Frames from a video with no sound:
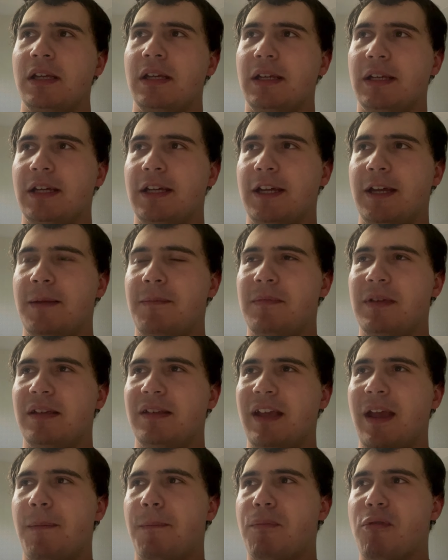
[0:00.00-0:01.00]
Um, is
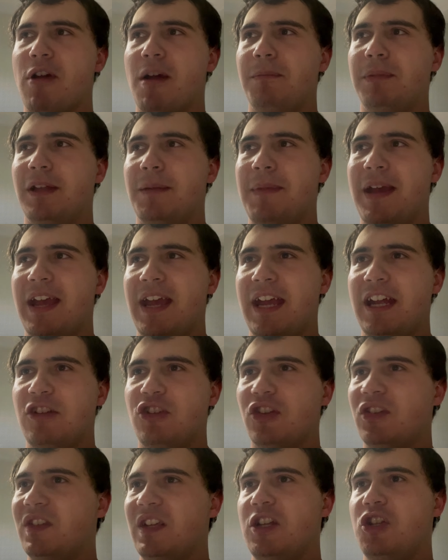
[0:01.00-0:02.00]
it a problem here
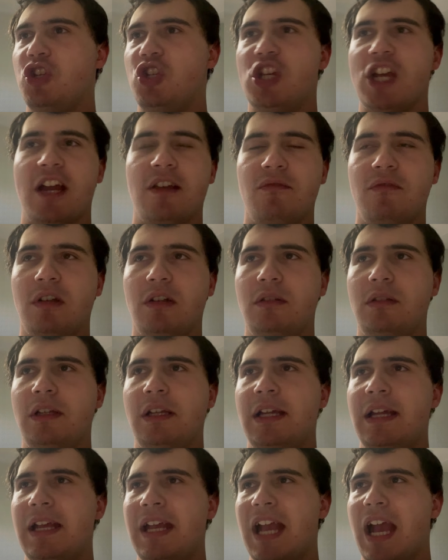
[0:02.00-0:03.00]
just in general?
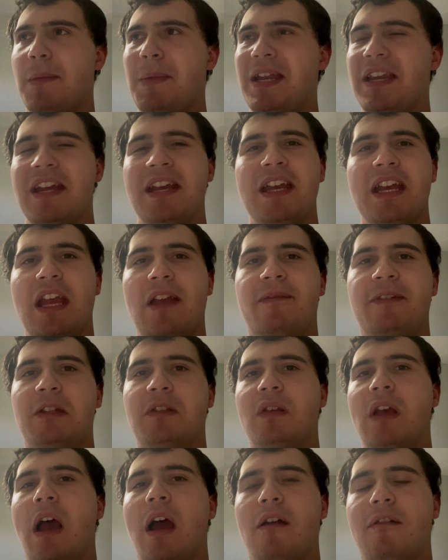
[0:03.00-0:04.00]
I mean, if
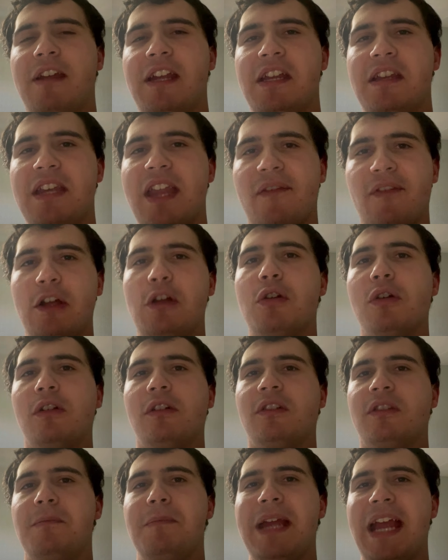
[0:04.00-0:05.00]
Artari never
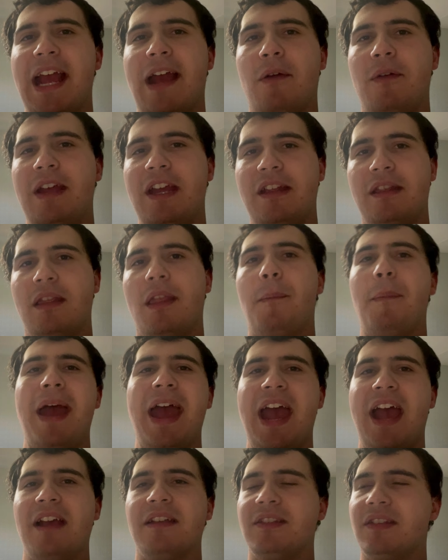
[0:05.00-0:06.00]
called me out in the
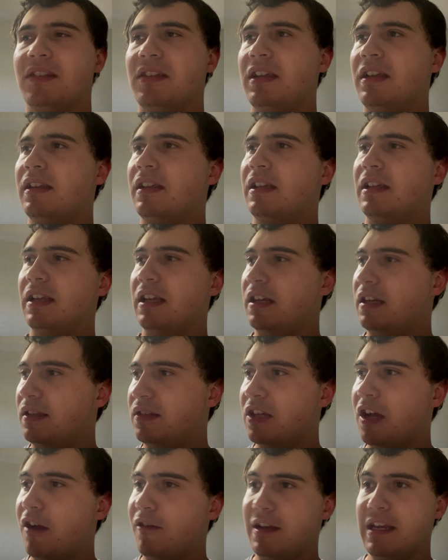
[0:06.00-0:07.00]
past, and
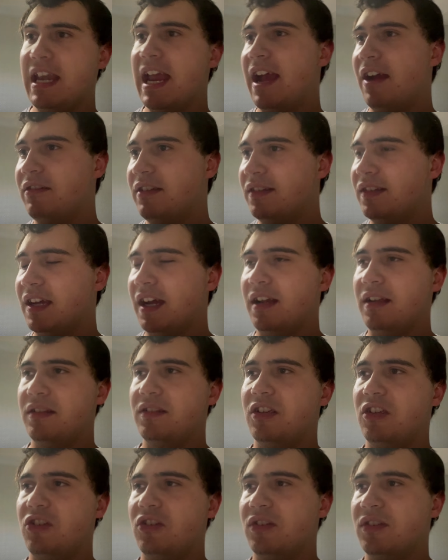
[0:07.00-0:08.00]
Artari now decided
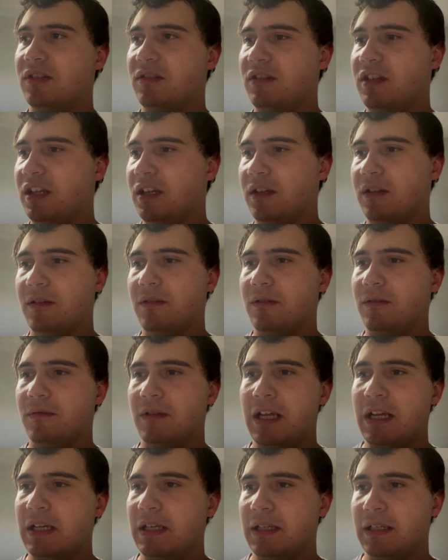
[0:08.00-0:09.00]
to just do
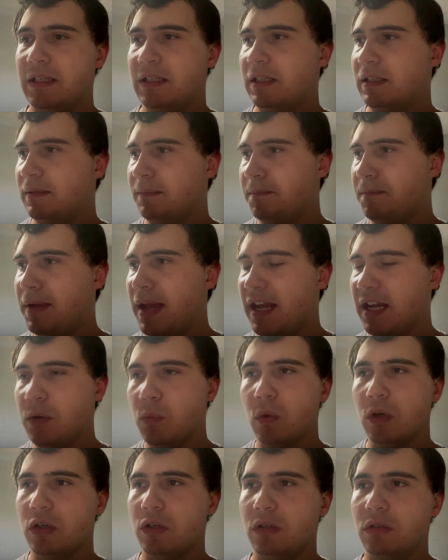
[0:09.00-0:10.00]

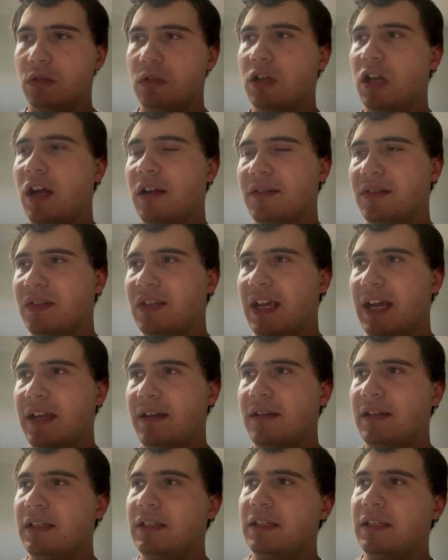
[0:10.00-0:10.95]
paywall content,